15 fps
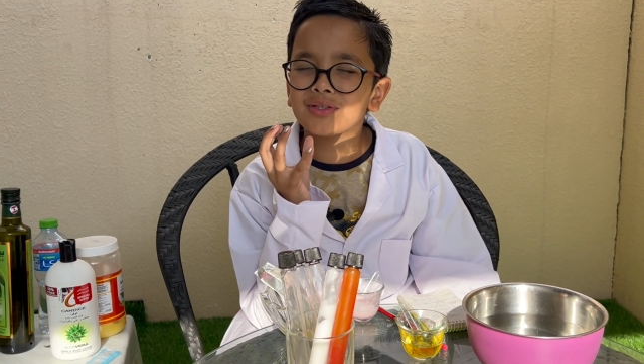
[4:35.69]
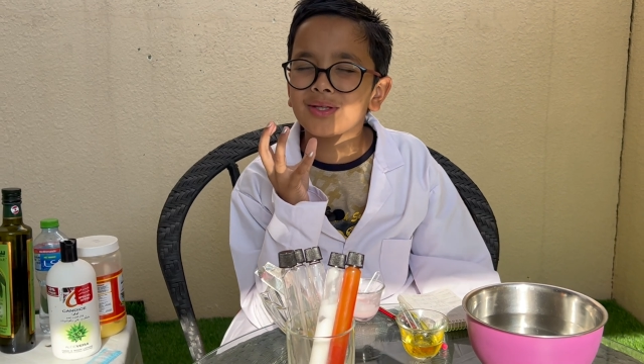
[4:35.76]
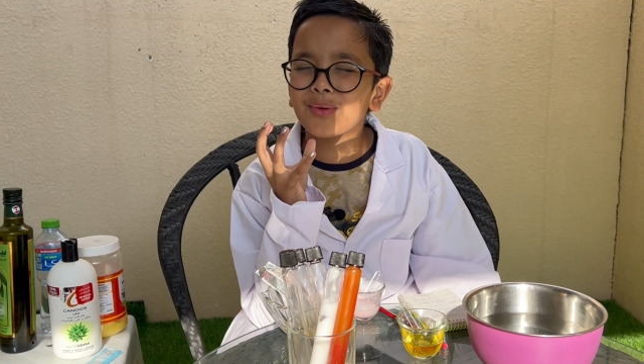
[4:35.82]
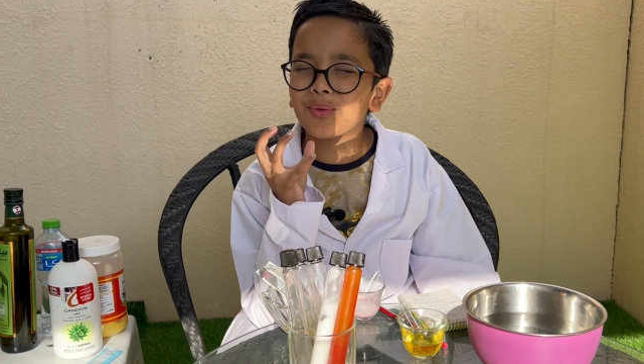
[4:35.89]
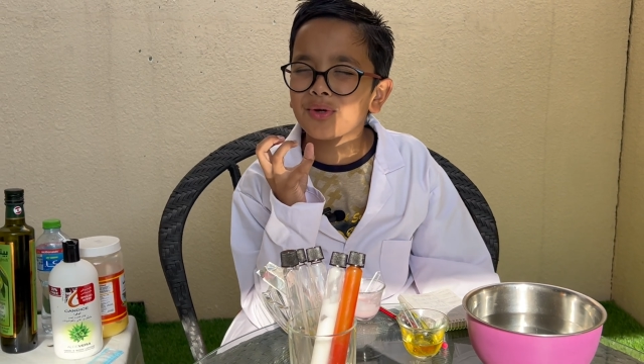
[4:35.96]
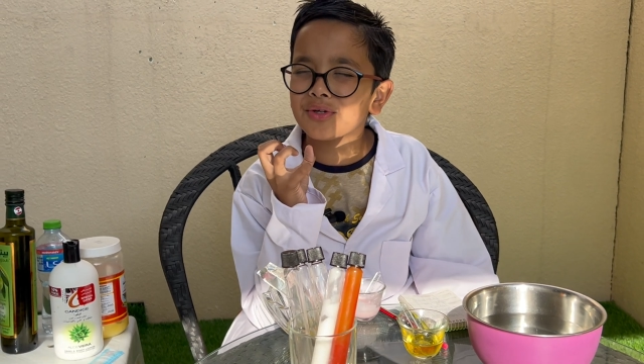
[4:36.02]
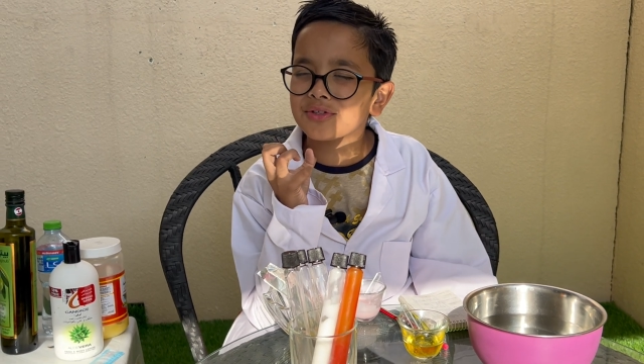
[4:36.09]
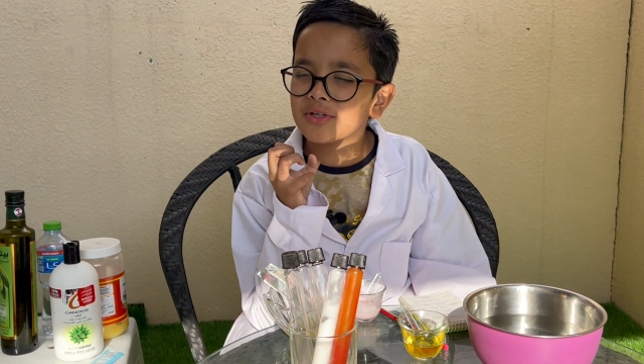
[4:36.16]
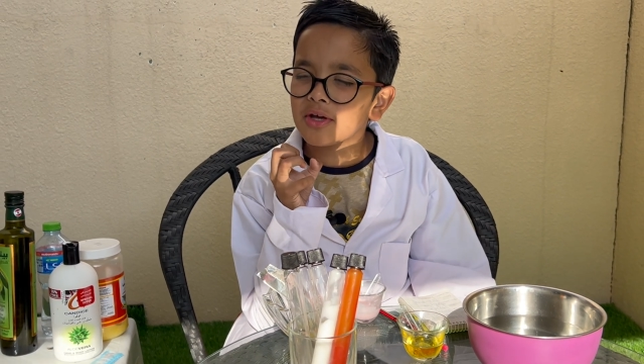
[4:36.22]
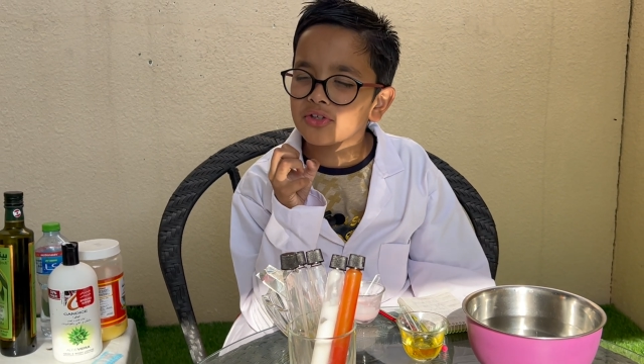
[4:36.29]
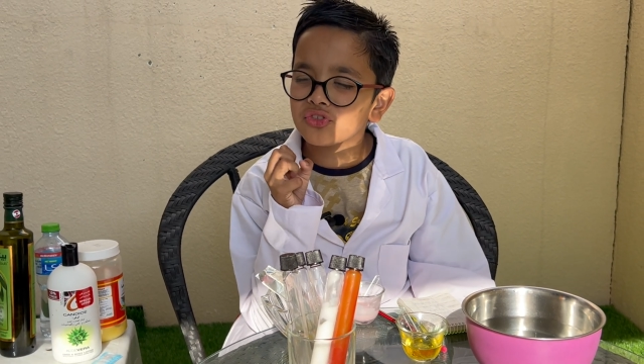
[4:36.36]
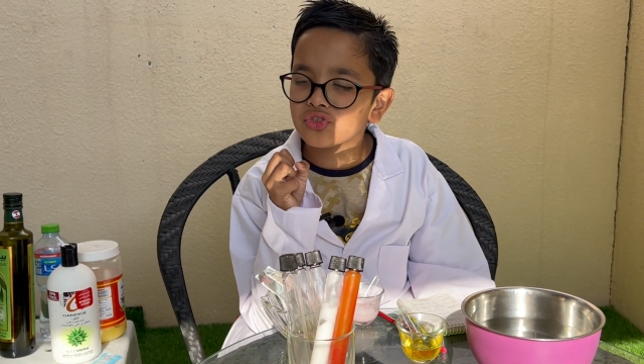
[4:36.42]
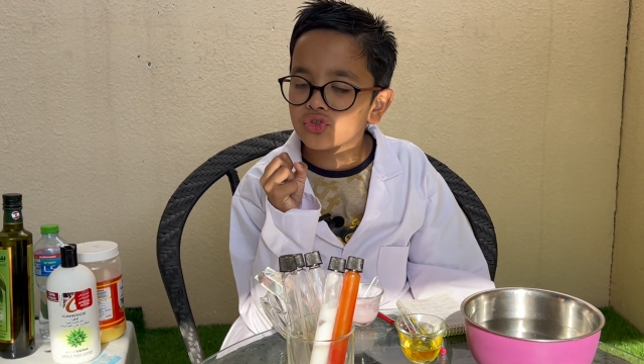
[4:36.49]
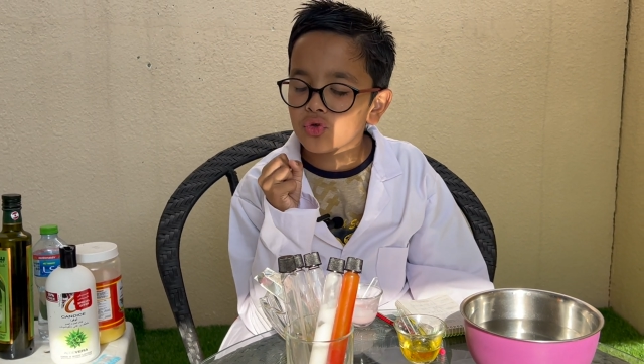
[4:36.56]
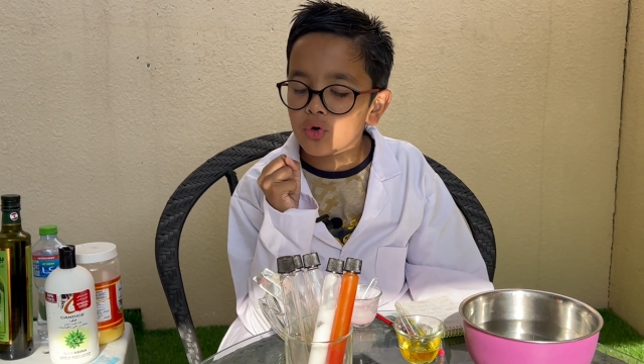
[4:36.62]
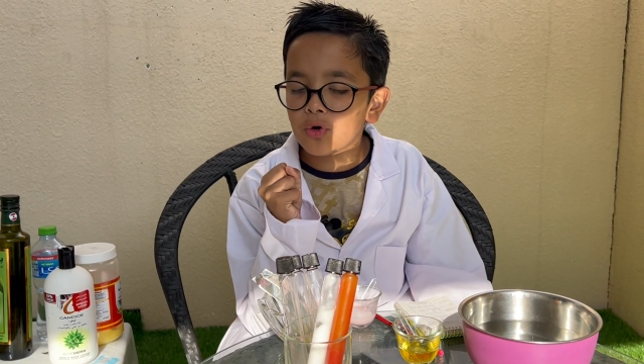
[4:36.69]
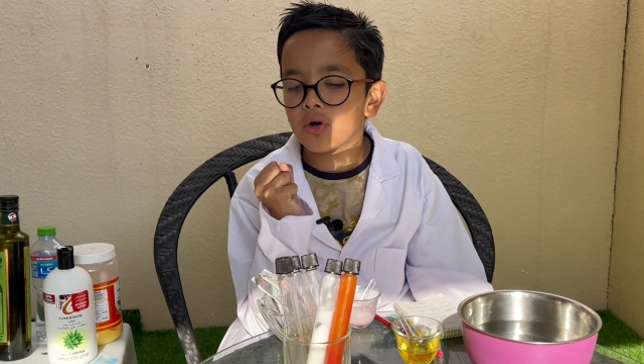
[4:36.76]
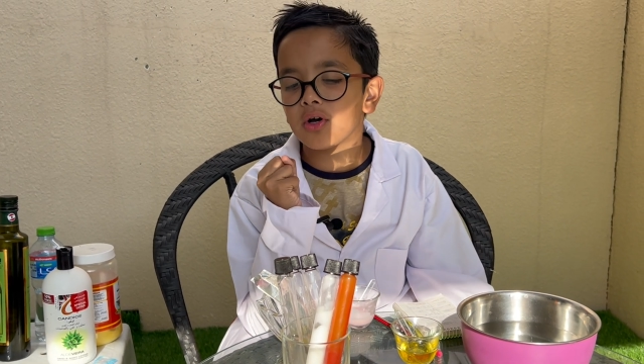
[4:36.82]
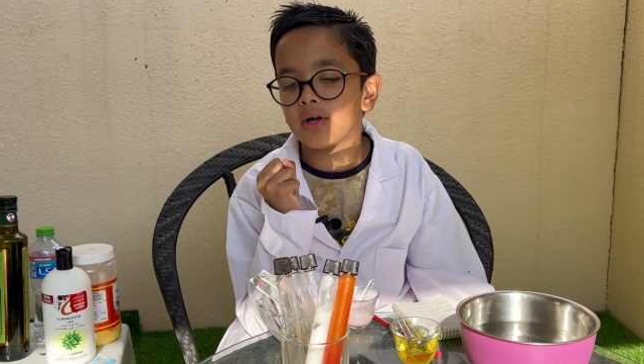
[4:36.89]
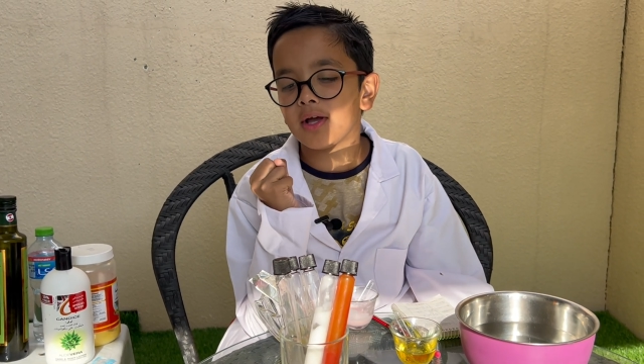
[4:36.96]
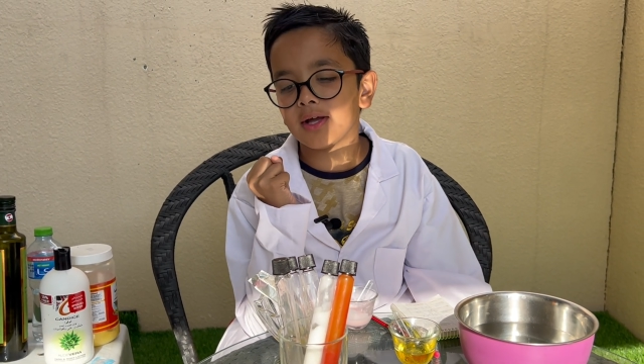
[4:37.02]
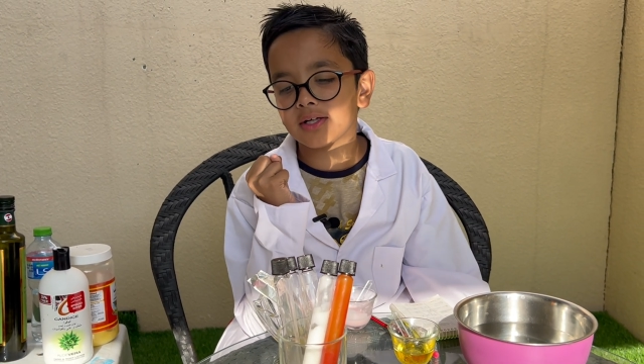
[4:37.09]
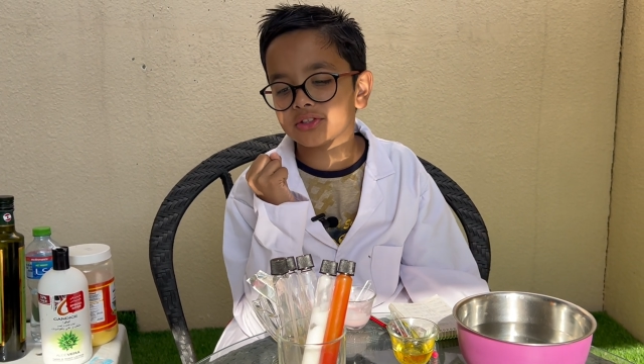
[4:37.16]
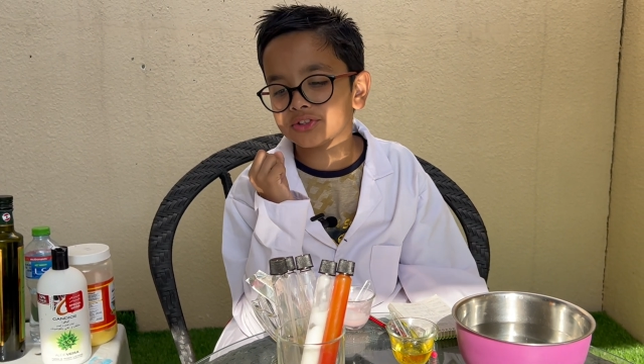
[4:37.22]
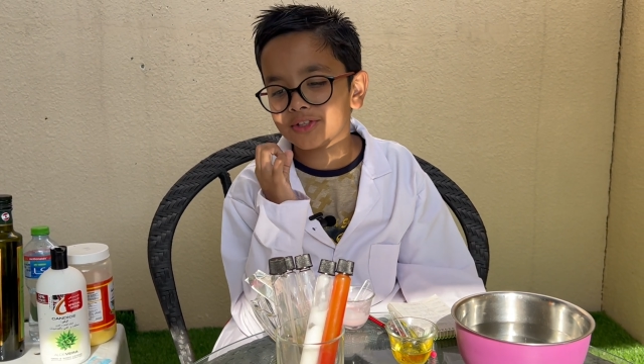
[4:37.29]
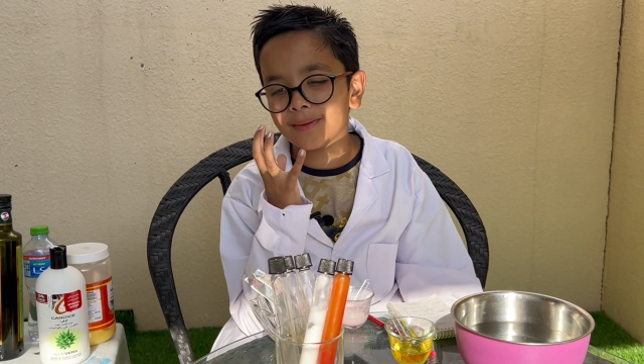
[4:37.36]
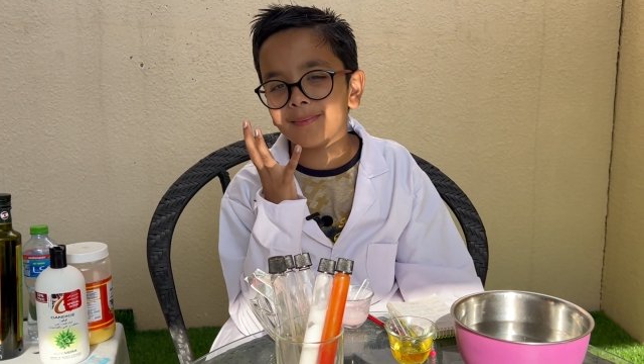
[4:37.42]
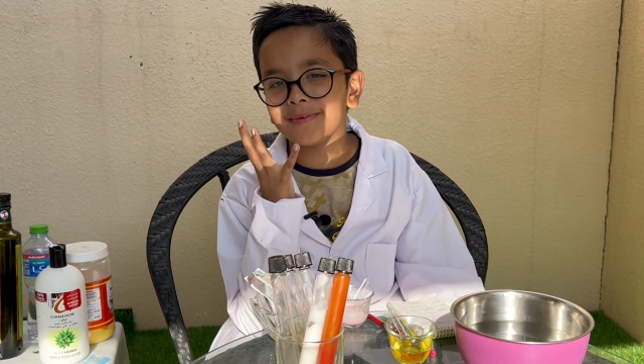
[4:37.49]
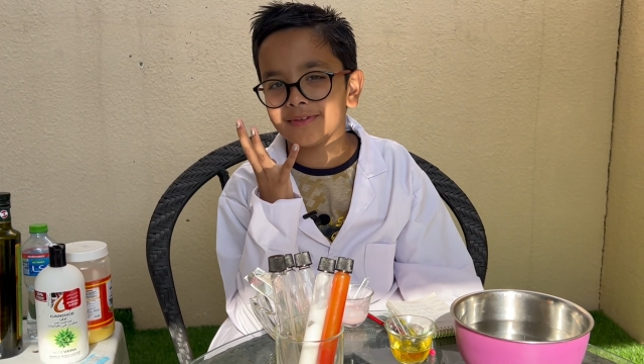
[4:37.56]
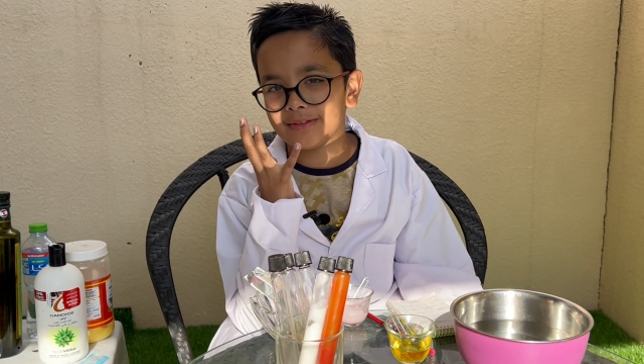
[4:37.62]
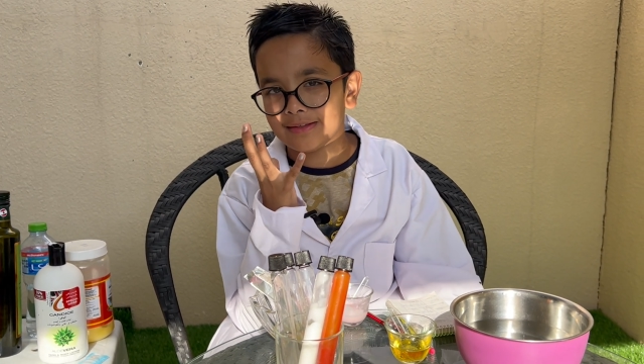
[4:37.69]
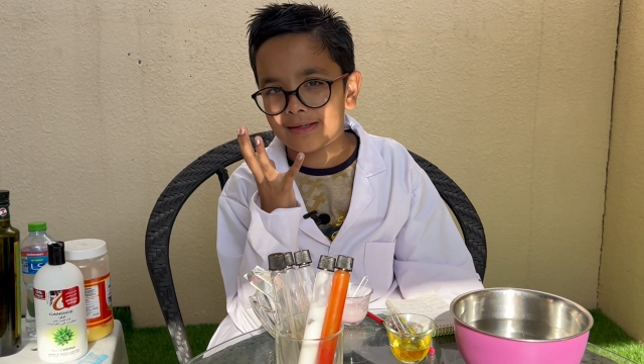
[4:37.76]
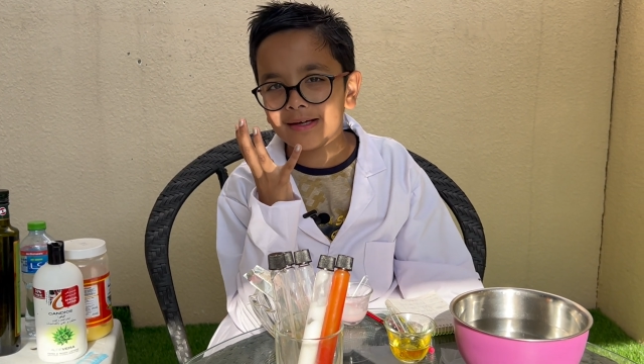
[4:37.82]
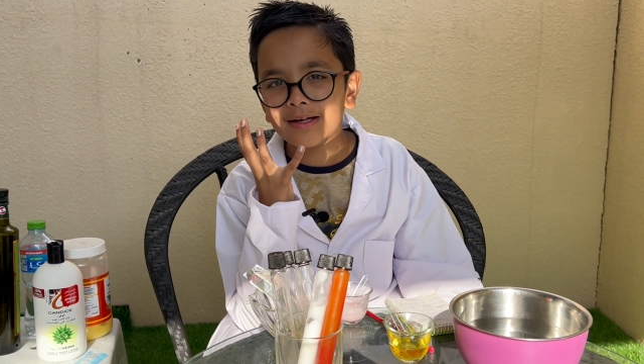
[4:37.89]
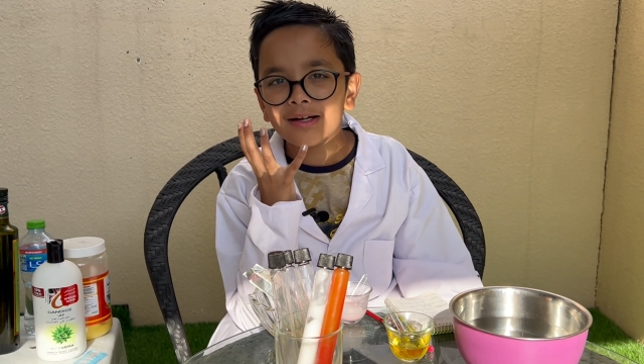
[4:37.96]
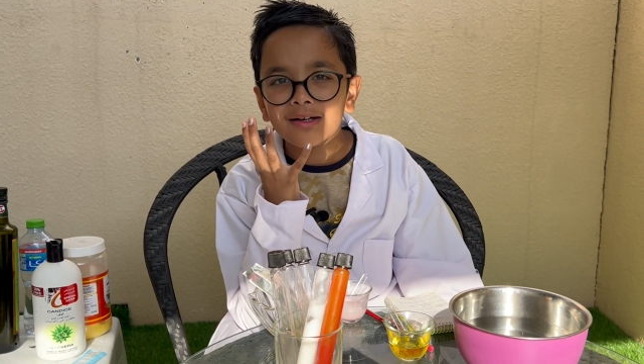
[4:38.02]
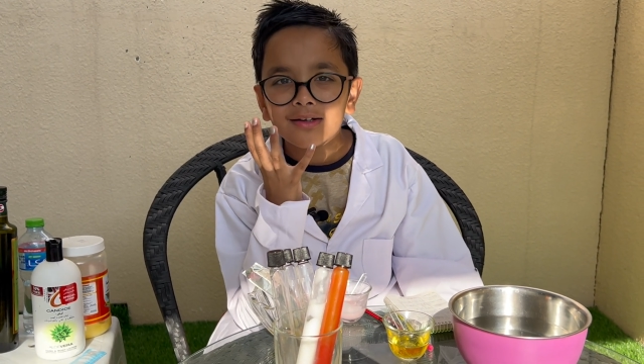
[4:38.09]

they were so extremely thick.